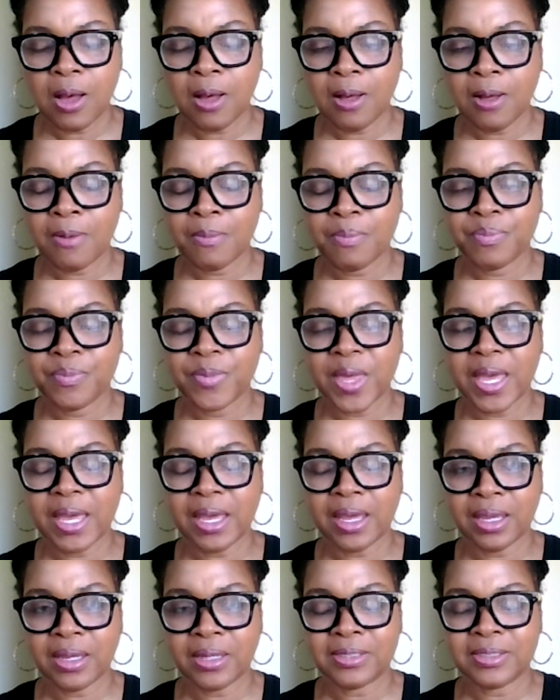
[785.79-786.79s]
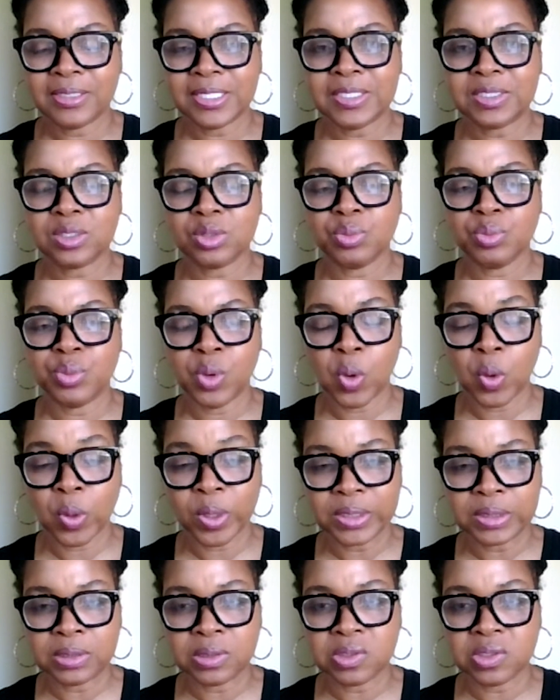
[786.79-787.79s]
Um, and it's
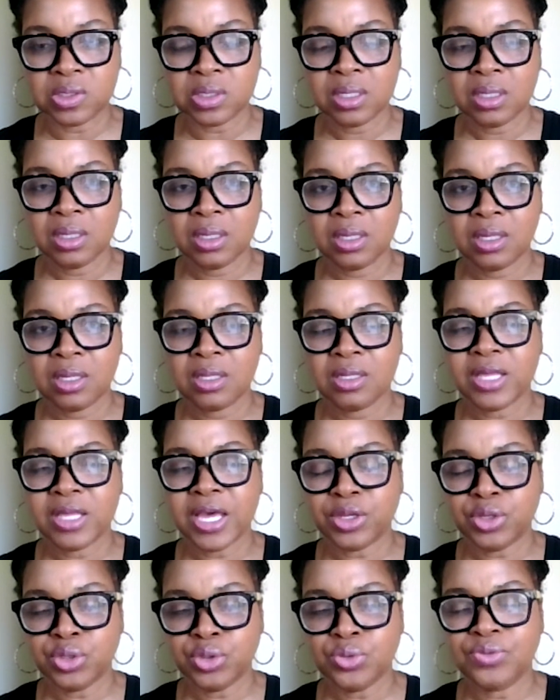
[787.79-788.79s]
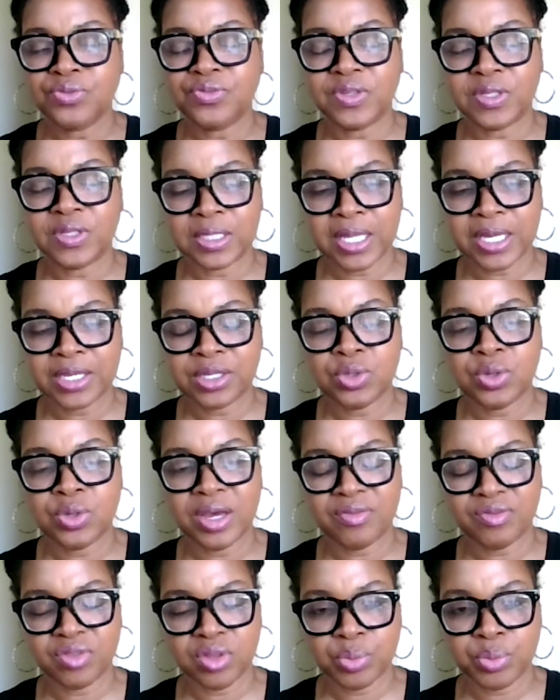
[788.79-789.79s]
important that you feel like you
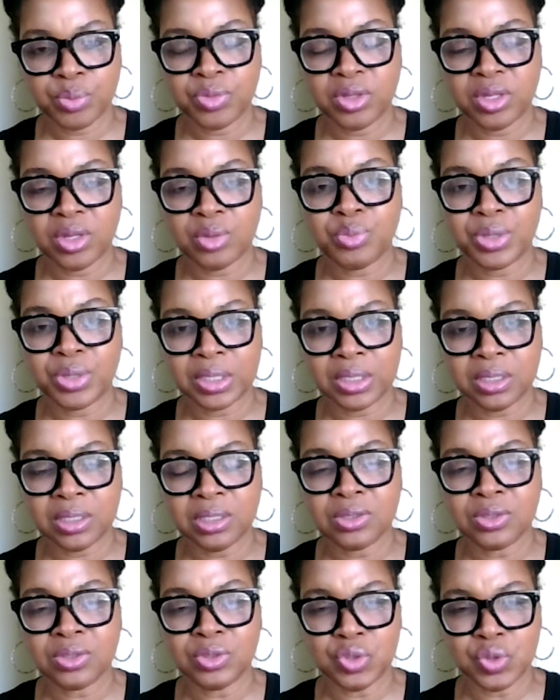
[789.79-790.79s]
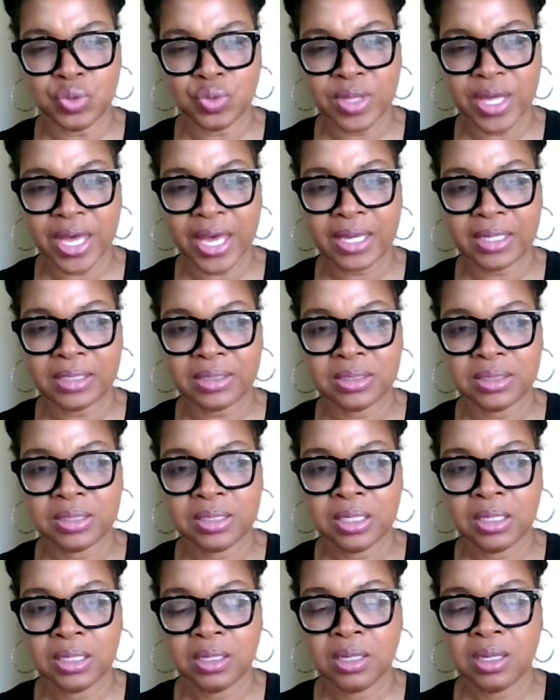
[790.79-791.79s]
have the, the ability to do that
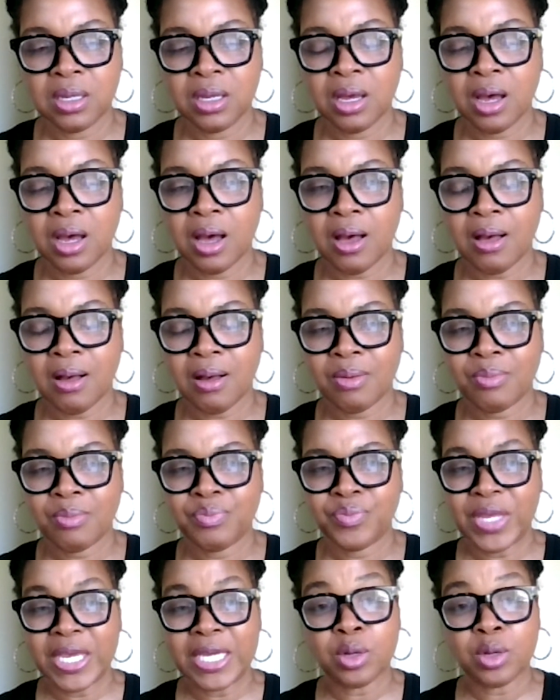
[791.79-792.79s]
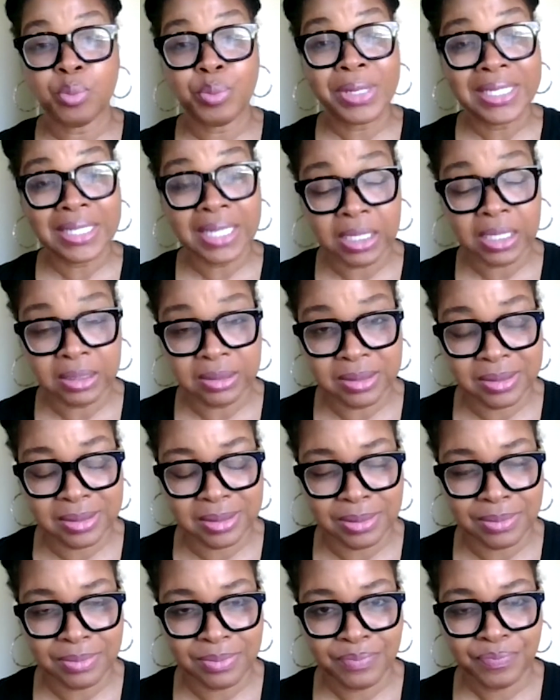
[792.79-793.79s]
um, in a
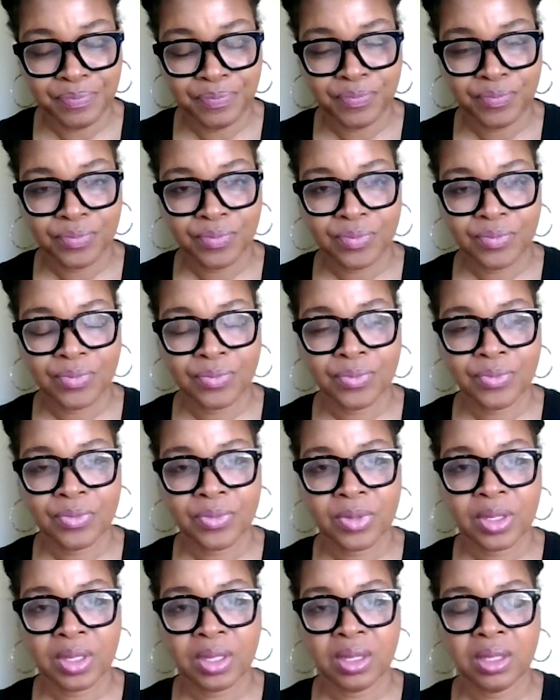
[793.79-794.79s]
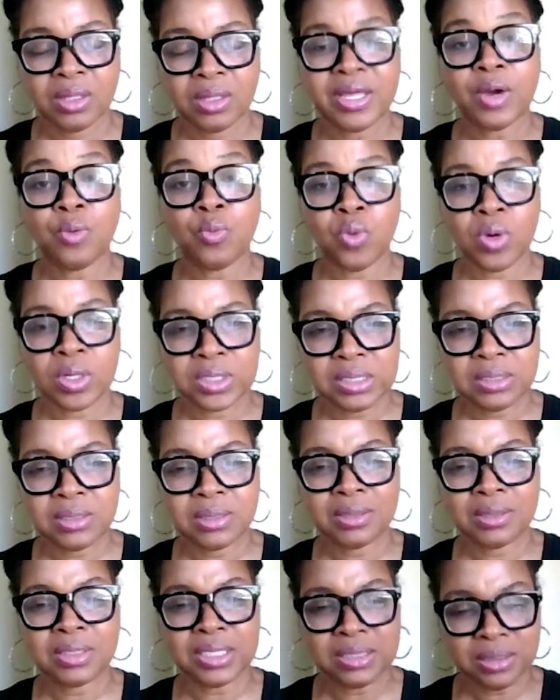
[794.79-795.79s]
place that wants
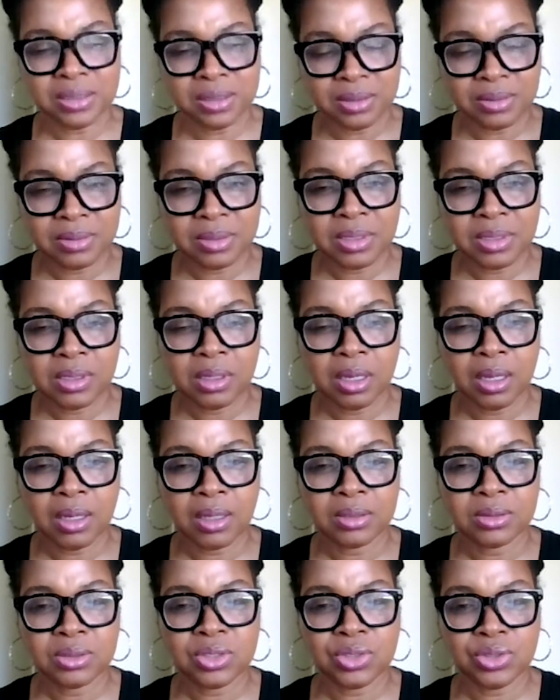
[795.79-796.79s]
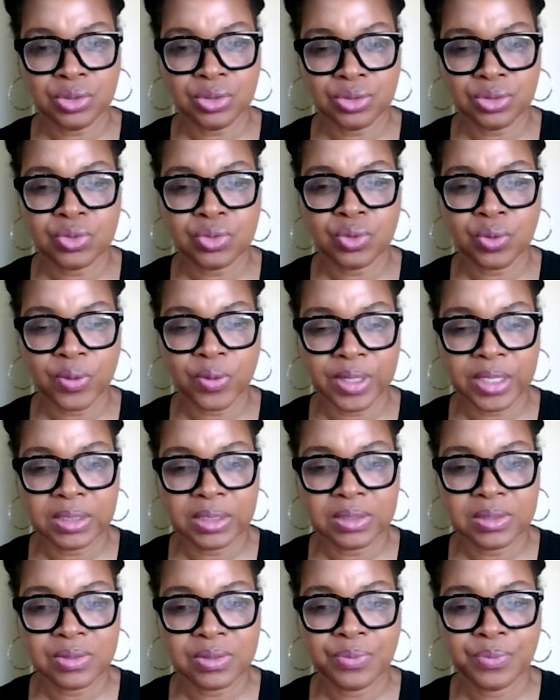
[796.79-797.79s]
to listen to your
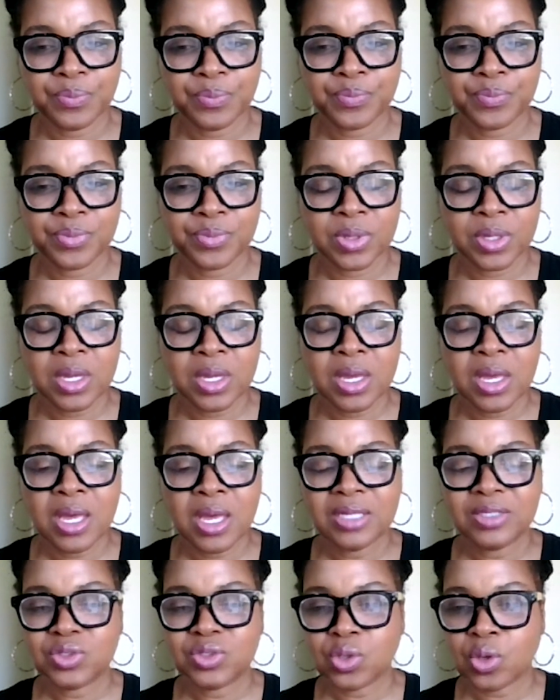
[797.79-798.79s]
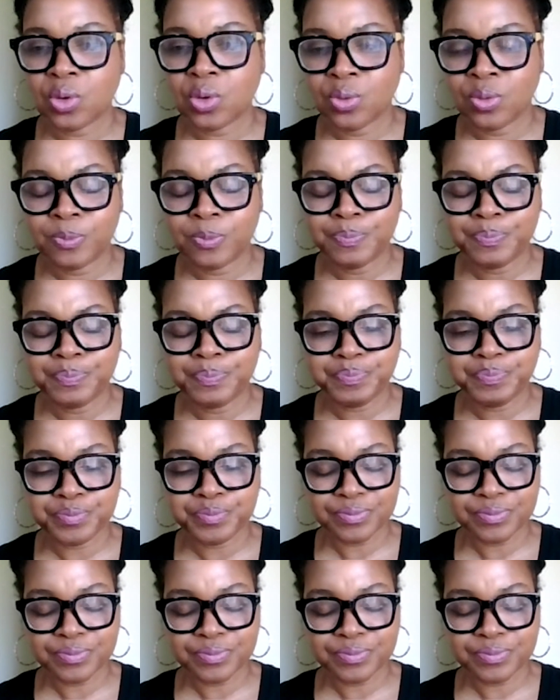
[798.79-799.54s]
stories. And so